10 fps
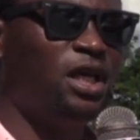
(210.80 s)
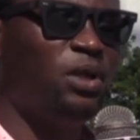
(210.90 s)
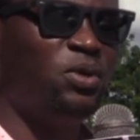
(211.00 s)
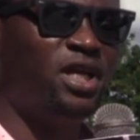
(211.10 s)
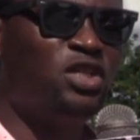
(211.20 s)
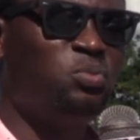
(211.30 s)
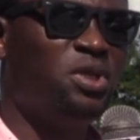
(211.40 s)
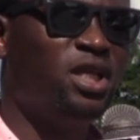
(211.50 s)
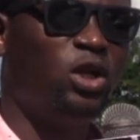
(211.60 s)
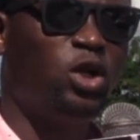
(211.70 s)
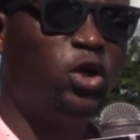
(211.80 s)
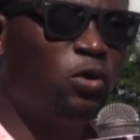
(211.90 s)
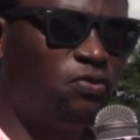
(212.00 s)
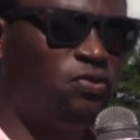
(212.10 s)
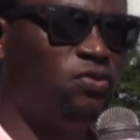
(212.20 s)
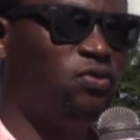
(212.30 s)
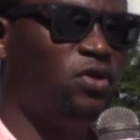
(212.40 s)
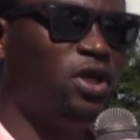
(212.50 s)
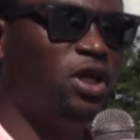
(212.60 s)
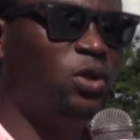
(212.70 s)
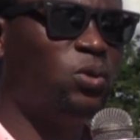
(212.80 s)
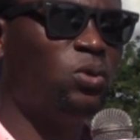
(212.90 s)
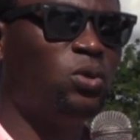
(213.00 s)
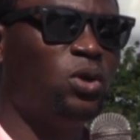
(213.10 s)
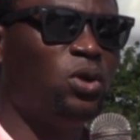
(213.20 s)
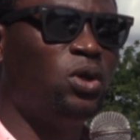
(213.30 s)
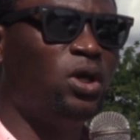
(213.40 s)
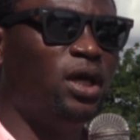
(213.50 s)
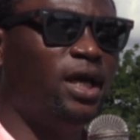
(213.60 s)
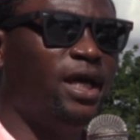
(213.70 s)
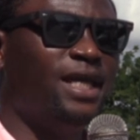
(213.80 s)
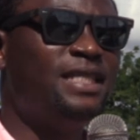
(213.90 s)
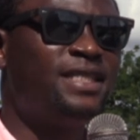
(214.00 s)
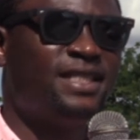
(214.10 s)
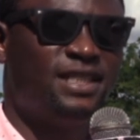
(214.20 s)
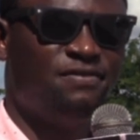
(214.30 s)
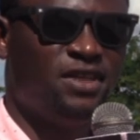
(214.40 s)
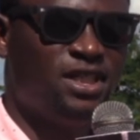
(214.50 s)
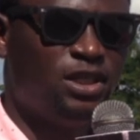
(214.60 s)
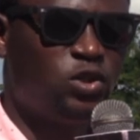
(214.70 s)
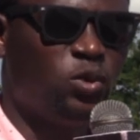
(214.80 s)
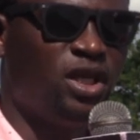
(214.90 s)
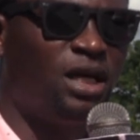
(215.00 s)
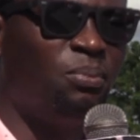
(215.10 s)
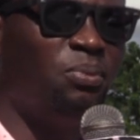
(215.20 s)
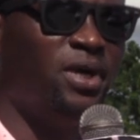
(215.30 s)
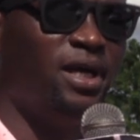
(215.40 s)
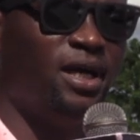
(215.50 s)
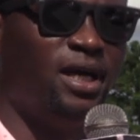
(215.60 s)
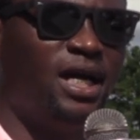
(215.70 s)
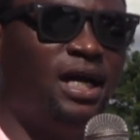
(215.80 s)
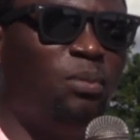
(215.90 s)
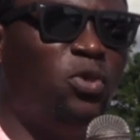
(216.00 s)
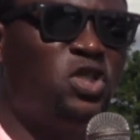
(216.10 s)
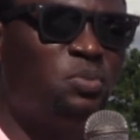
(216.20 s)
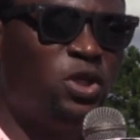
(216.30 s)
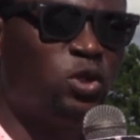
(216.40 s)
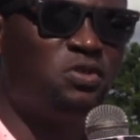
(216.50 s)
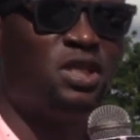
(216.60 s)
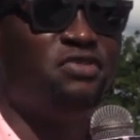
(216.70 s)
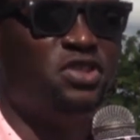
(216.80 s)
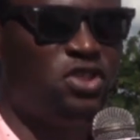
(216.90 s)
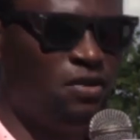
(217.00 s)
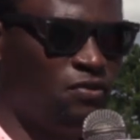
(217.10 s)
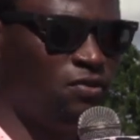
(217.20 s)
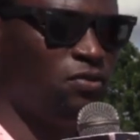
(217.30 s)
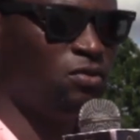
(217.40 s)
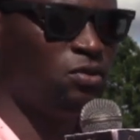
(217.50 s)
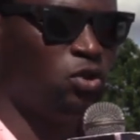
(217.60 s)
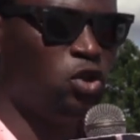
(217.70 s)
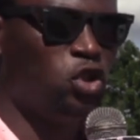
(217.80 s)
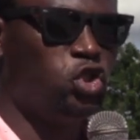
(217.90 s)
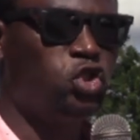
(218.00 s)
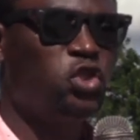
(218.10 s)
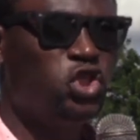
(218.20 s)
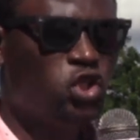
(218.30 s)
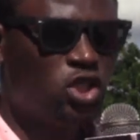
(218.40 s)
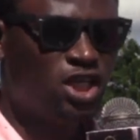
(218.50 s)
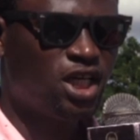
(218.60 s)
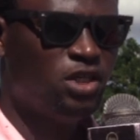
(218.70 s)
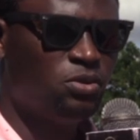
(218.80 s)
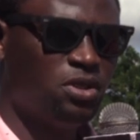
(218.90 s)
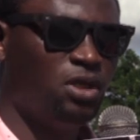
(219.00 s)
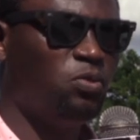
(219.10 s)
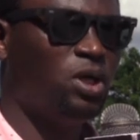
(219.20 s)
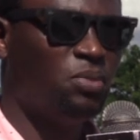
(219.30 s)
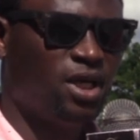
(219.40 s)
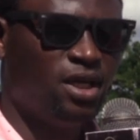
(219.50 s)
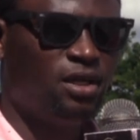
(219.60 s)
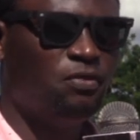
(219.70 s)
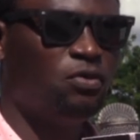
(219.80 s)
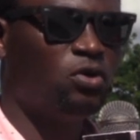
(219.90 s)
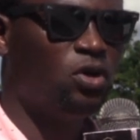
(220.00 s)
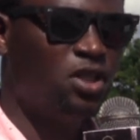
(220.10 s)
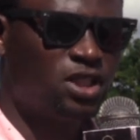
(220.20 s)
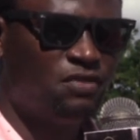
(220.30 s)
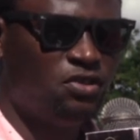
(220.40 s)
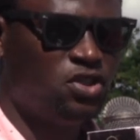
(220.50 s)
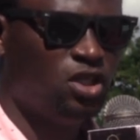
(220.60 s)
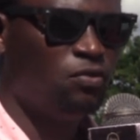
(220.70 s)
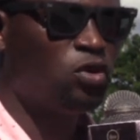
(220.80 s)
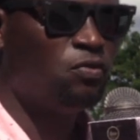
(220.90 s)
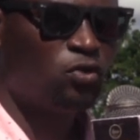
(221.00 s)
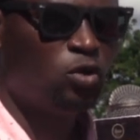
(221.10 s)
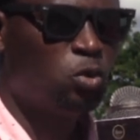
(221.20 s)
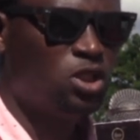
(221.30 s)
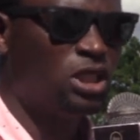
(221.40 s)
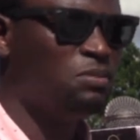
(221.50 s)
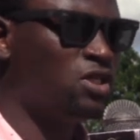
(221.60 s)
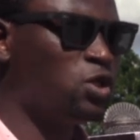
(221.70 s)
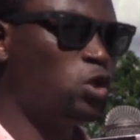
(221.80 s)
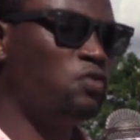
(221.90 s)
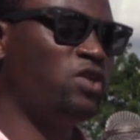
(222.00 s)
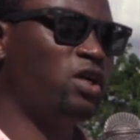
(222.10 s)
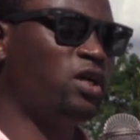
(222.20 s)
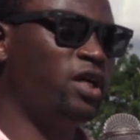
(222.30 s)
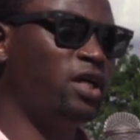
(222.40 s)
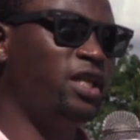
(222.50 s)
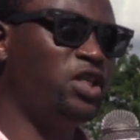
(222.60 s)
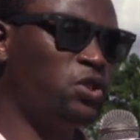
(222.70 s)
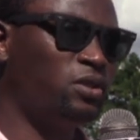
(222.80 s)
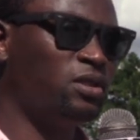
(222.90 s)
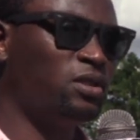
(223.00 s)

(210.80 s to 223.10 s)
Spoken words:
You know, there has been a lot of, you know, insensitivities to the appointment of service chief. During Jonathan, you see whereby even all the service chief come from almost the same sector of the nation.